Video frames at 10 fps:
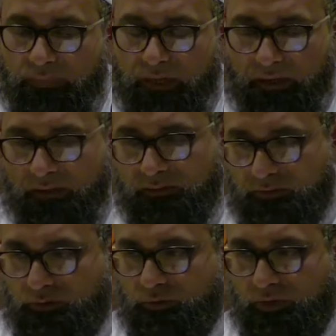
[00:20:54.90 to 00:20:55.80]
in
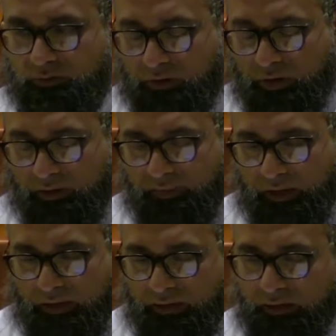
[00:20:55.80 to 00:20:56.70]
Surah
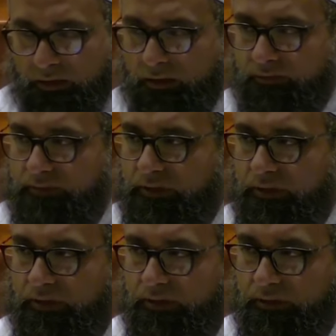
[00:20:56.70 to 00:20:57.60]
Ar-Rahman,
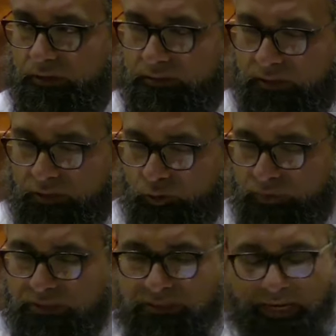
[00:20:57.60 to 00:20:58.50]
the
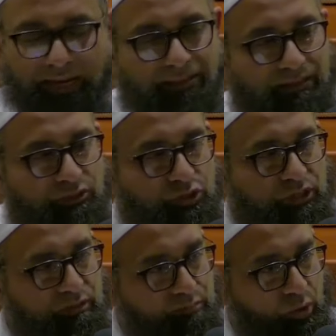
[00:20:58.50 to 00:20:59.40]
humans and the
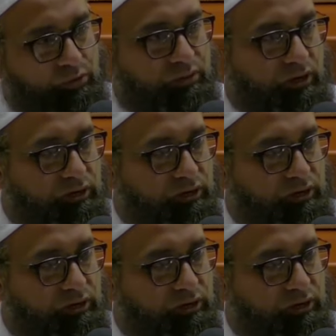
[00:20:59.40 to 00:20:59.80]
jinn both are